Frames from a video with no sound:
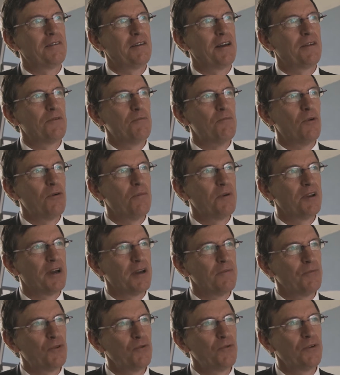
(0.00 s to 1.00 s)
At the moment
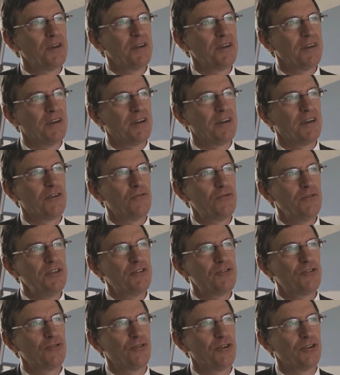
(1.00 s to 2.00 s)
I'm doing
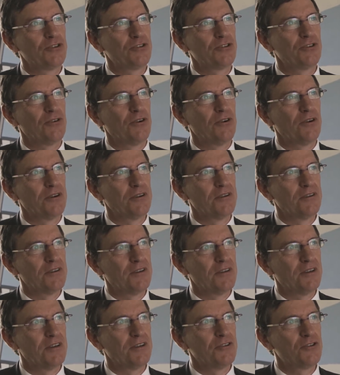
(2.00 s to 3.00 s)
research
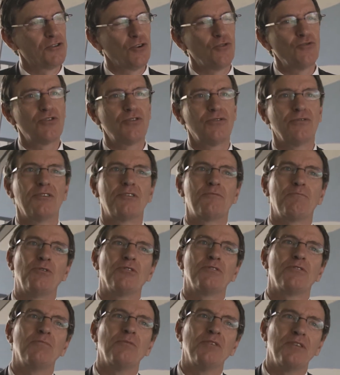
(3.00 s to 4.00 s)
on social
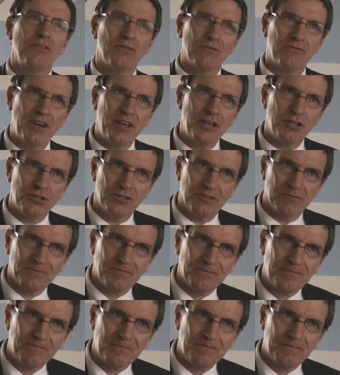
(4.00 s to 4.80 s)
responsible innovation.